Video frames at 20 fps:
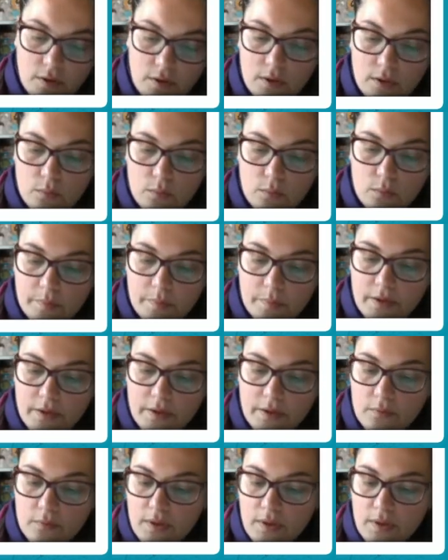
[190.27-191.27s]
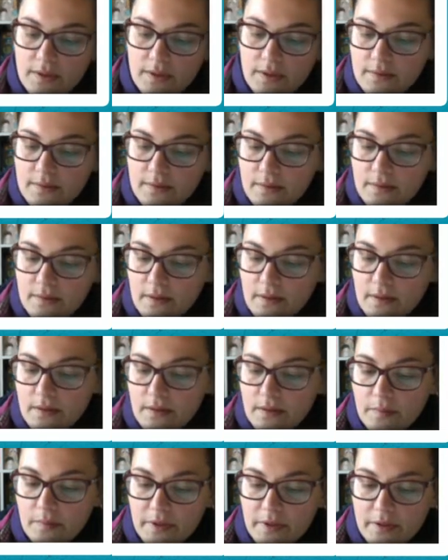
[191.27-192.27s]
will be right
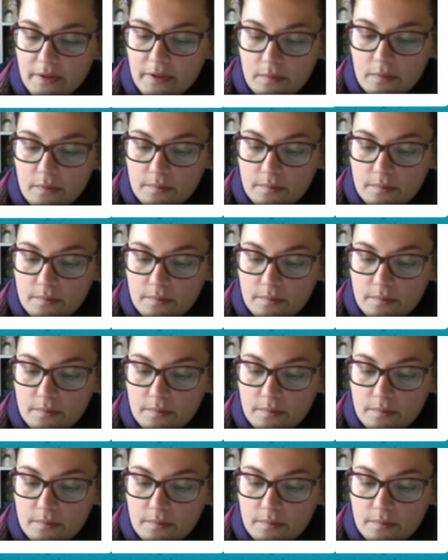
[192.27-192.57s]
in the middle.